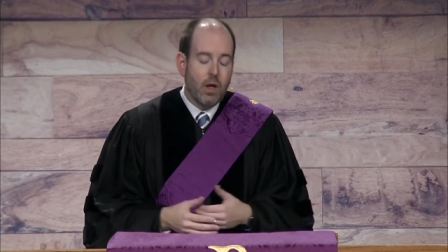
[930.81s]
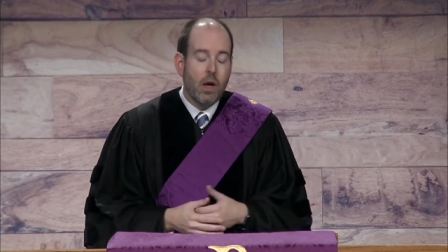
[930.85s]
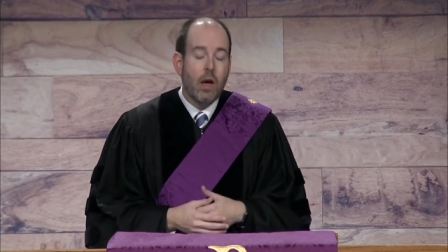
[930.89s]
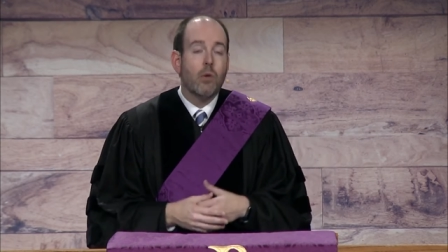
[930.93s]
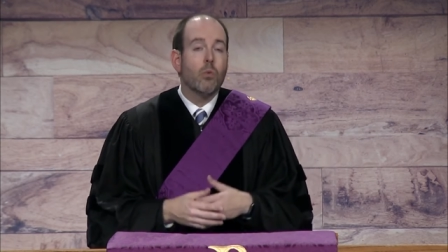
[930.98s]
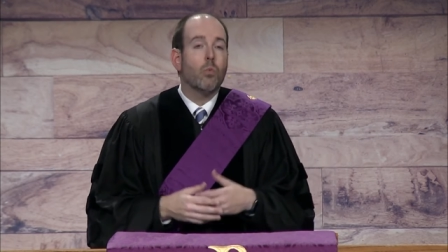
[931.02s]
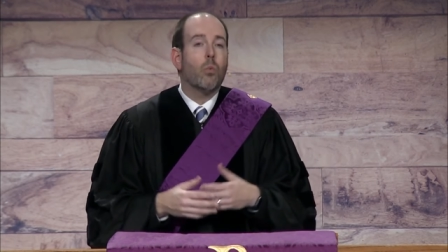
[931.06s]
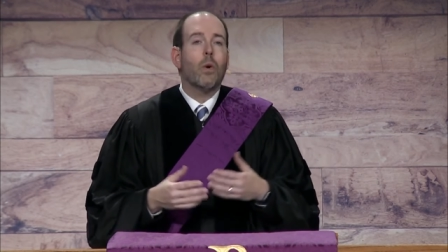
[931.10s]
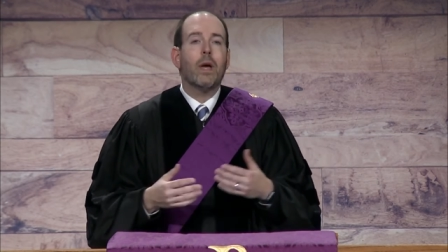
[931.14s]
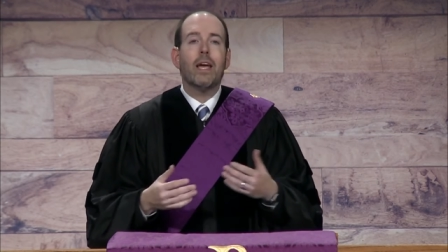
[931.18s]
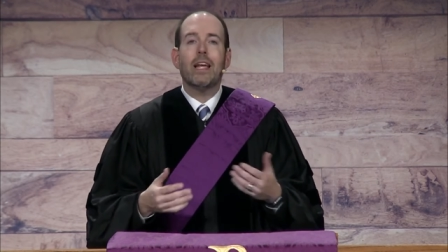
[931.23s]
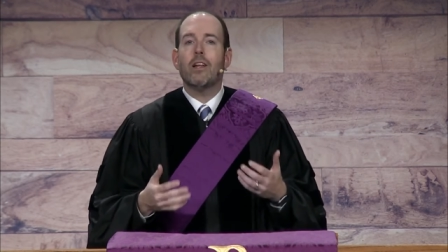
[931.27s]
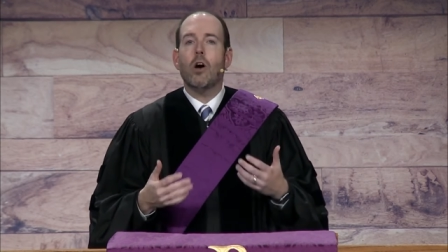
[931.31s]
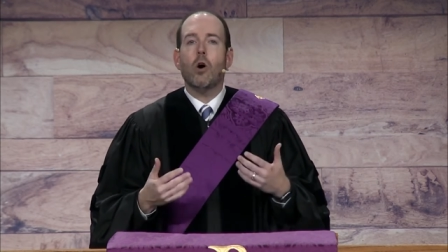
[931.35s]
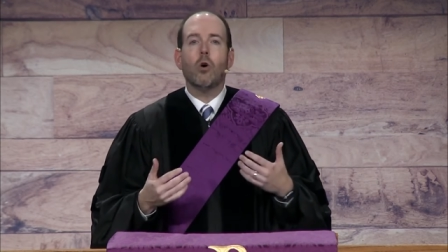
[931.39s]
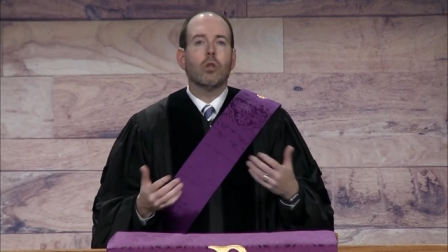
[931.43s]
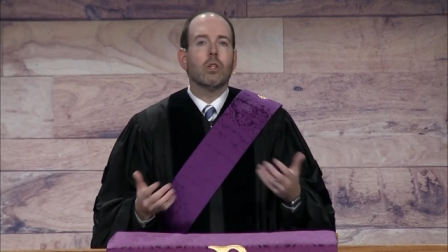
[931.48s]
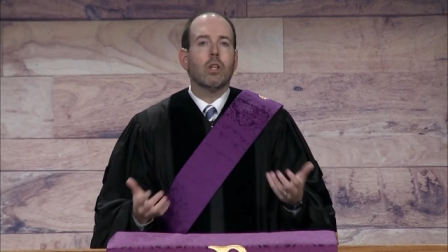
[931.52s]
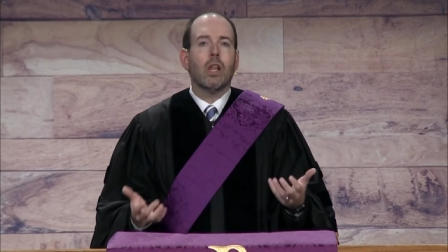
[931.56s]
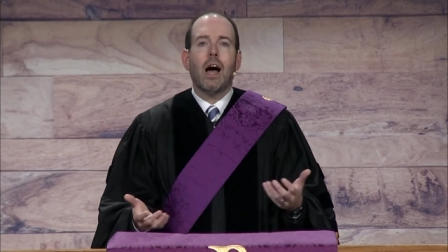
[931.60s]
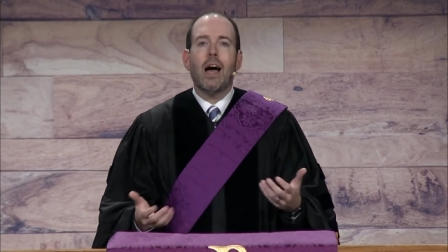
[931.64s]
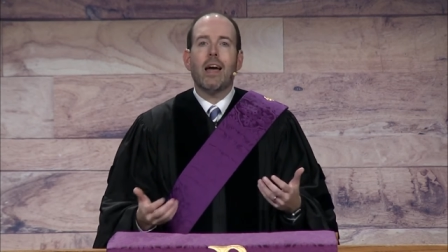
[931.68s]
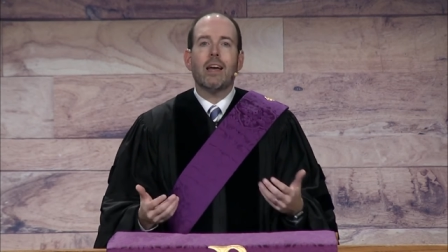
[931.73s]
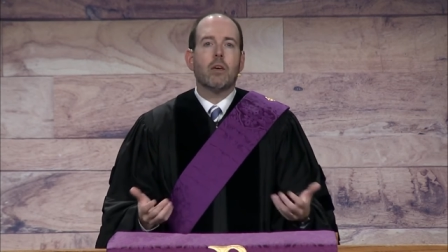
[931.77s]
and we
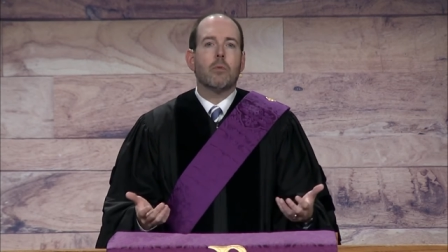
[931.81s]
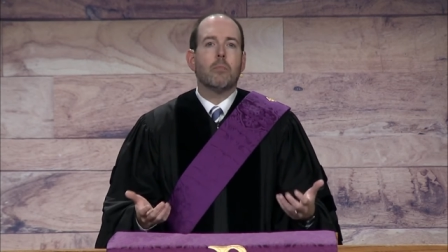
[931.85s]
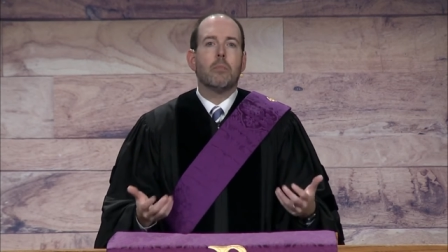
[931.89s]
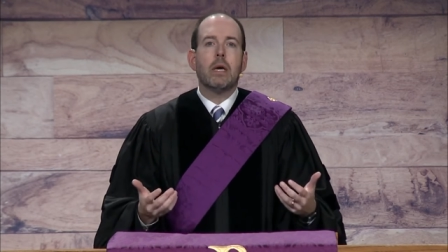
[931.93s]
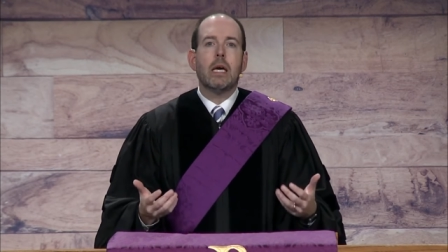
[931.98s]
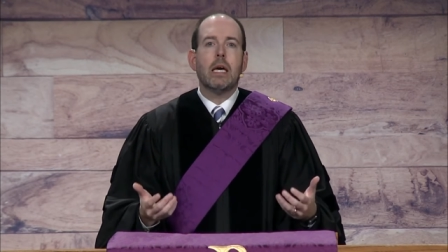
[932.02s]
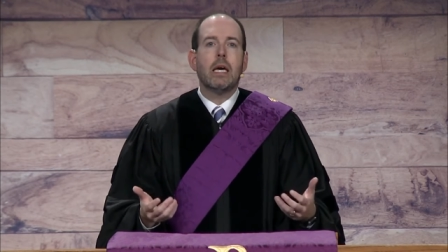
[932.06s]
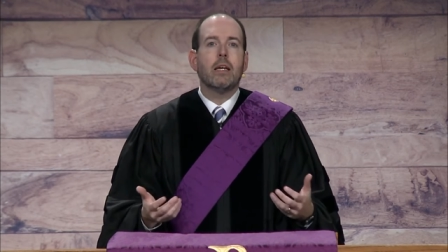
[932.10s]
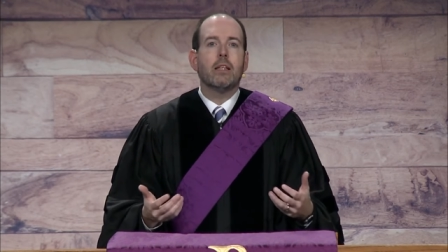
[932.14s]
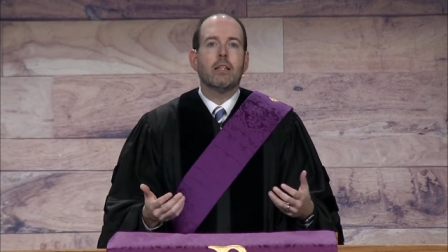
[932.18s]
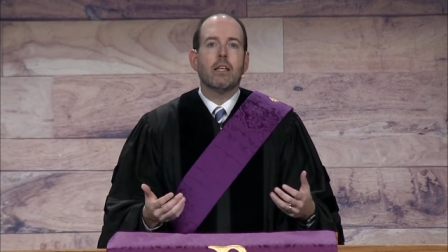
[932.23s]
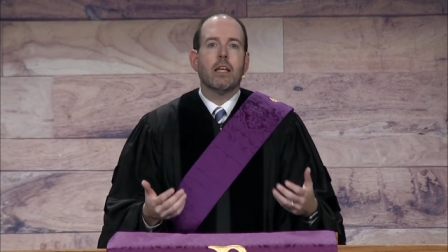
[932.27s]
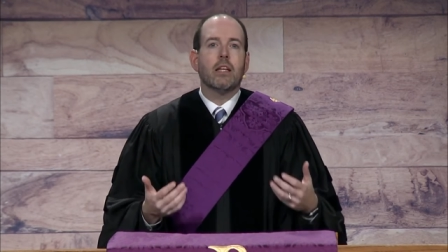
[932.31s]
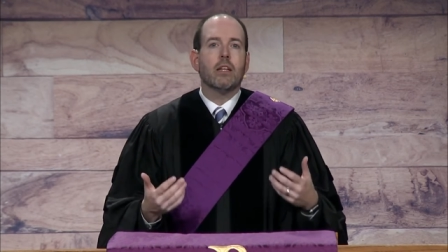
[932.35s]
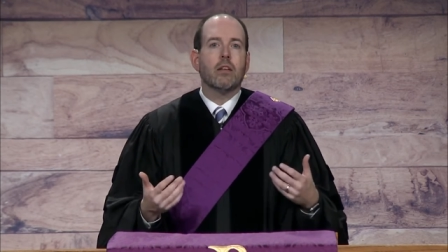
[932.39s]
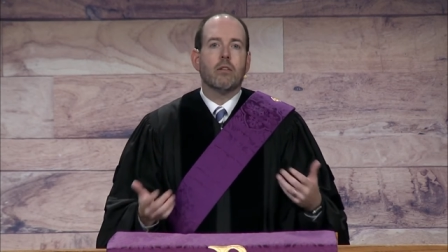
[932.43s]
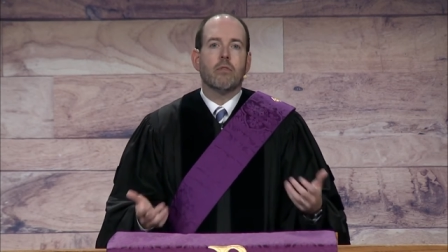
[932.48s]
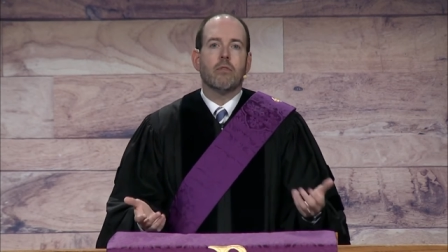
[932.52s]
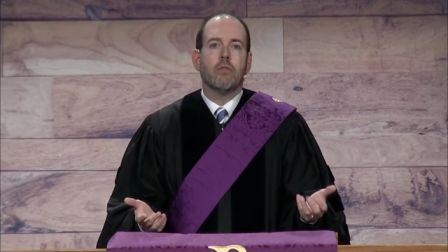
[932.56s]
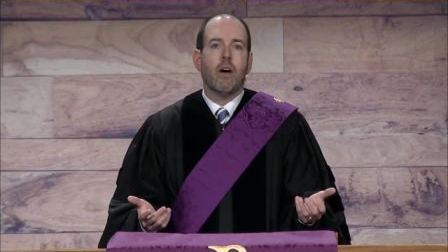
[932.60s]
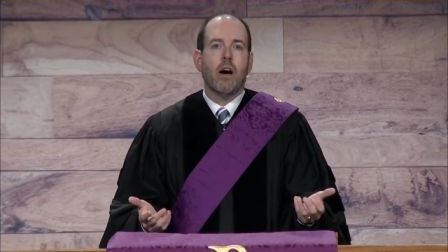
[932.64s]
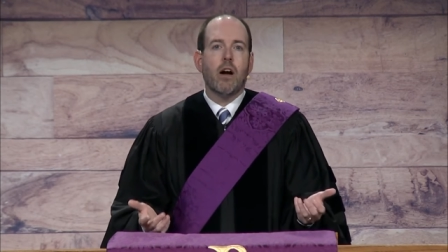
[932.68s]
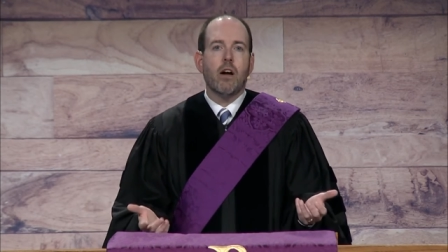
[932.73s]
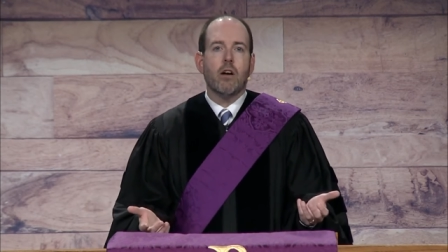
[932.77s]
don't like being in an
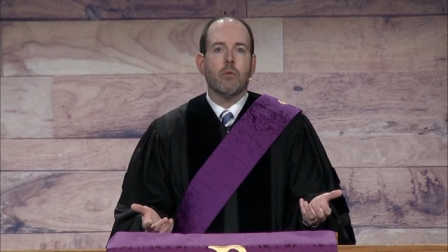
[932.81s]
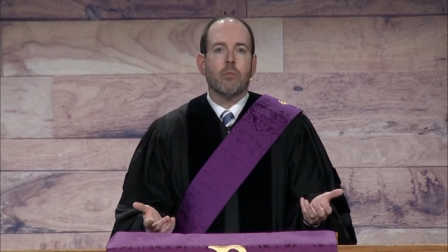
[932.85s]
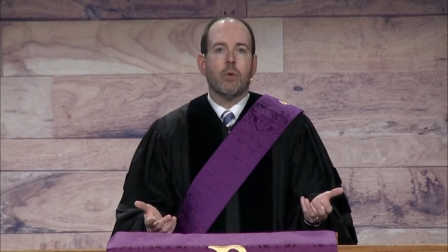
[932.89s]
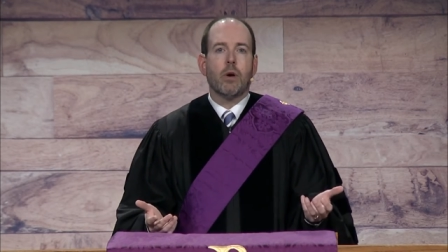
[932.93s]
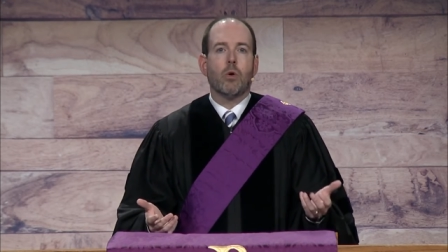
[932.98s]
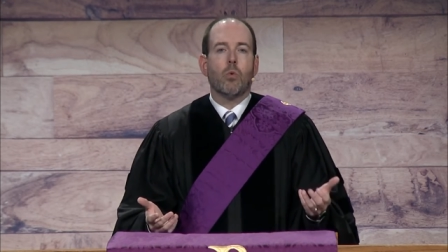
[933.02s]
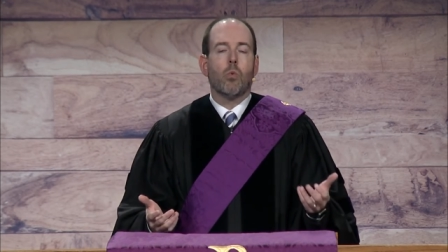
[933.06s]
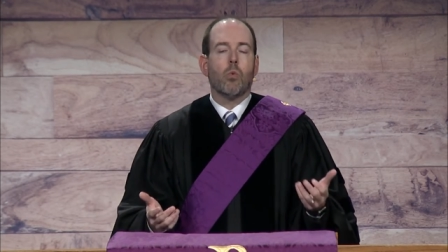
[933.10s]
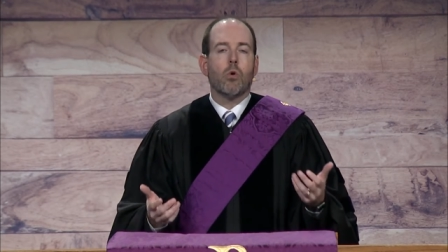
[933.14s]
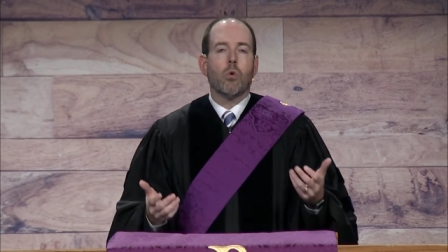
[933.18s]
environment